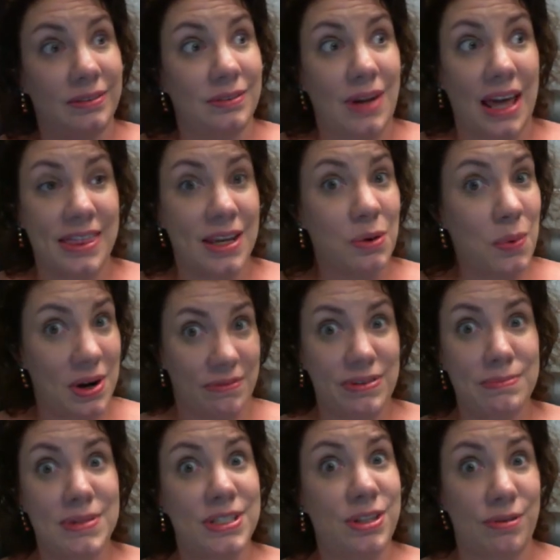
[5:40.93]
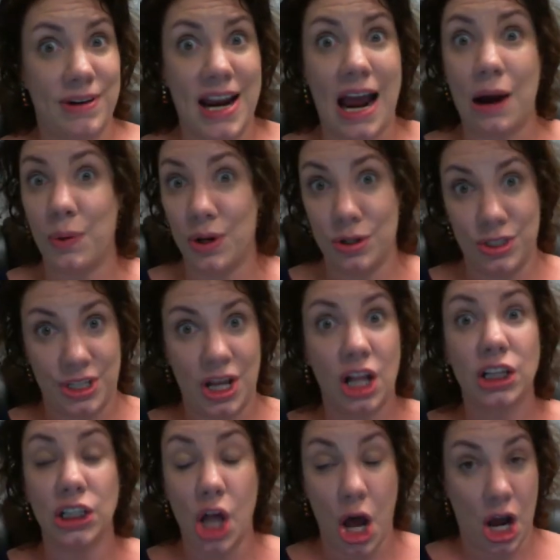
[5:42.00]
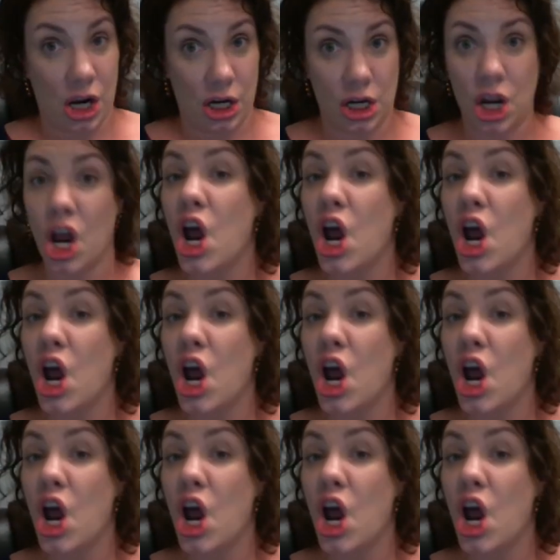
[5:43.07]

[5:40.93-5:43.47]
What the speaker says: I think one of them is 3 hours long.